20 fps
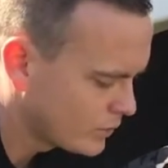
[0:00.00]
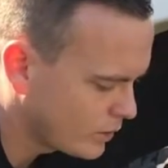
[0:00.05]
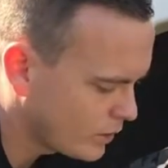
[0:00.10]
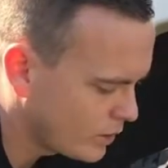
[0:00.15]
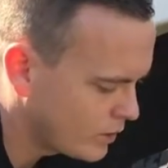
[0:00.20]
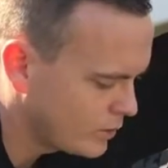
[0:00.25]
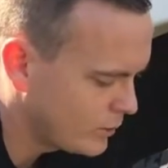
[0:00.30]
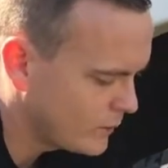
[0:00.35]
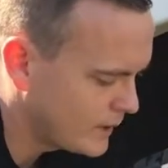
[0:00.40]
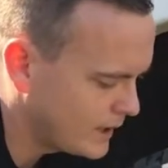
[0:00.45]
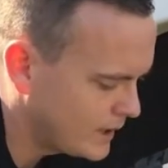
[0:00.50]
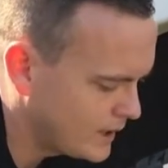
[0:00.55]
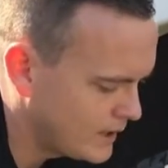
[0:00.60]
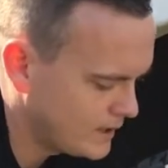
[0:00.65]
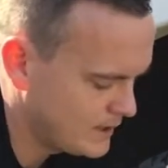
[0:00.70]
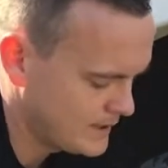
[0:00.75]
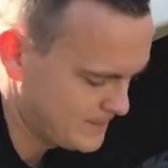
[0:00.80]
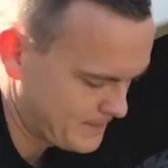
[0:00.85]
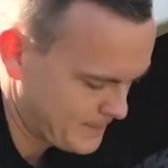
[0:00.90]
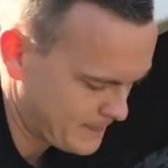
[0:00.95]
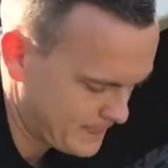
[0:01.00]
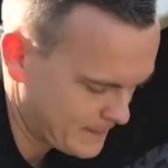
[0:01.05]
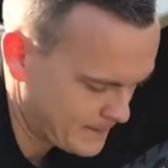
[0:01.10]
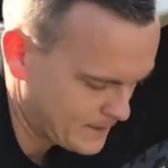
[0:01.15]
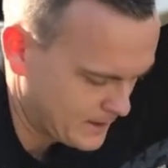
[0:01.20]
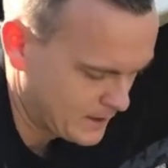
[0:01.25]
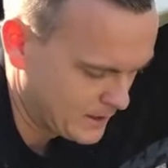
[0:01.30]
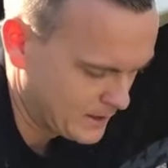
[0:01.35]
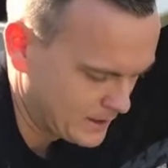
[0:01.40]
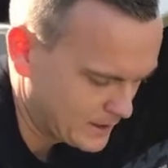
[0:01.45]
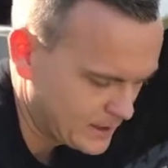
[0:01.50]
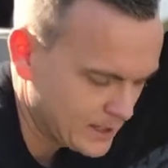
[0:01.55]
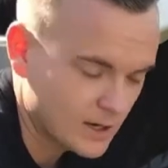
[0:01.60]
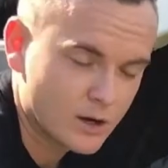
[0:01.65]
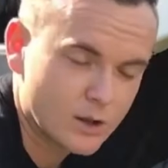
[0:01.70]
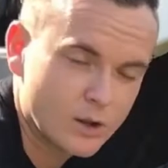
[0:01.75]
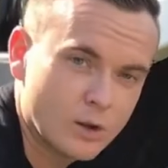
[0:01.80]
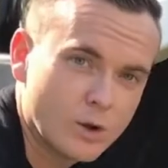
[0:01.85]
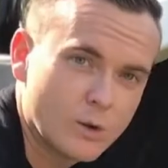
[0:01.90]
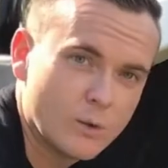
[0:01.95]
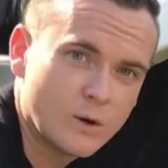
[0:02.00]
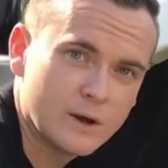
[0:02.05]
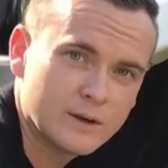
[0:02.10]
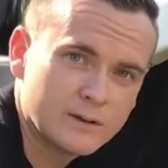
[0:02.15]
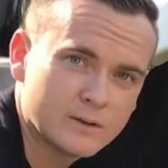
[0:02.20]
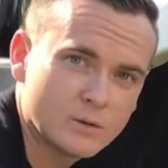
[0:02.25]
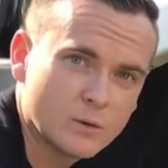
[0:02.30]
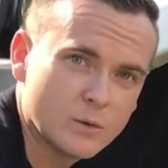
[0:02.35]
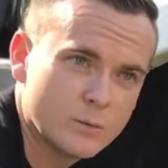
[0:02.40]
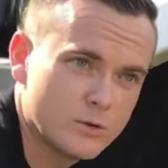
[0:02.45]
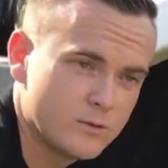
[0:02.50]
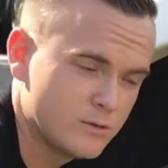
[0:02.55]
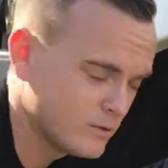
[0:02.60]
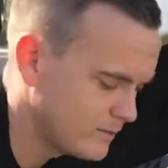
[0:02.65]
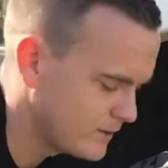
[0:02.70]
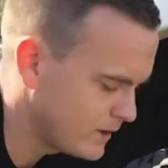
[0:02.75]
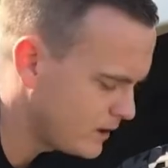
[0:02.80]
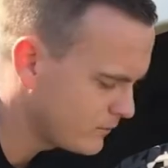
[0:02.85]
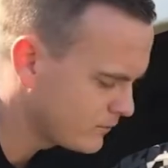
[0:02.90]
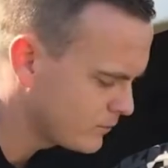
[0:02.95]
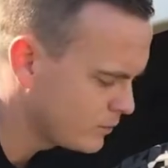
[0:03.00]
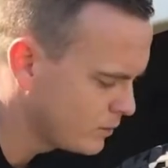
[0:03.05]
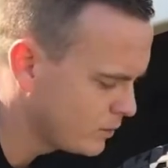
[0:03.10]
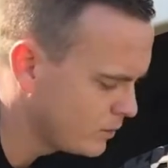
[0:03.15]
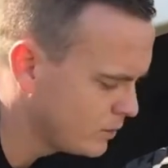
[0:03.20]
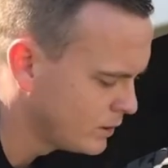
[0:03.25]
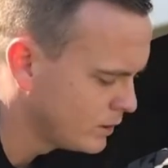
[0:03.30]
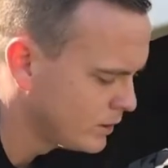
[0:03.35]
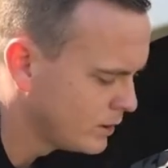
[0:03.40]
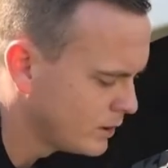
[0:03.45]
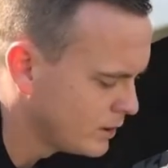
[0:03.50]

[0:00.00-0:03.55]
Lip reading: Go counterclockwise to remove the valve core